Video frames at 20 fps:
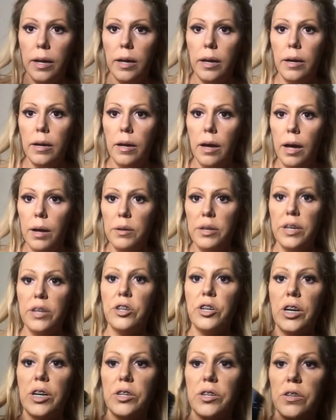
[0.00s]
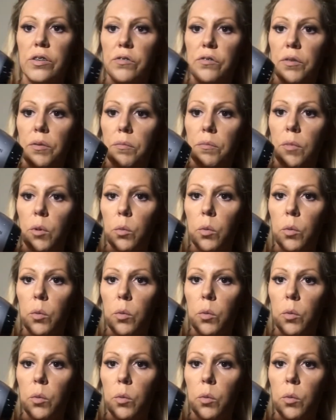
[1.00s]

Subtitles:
and I did change this from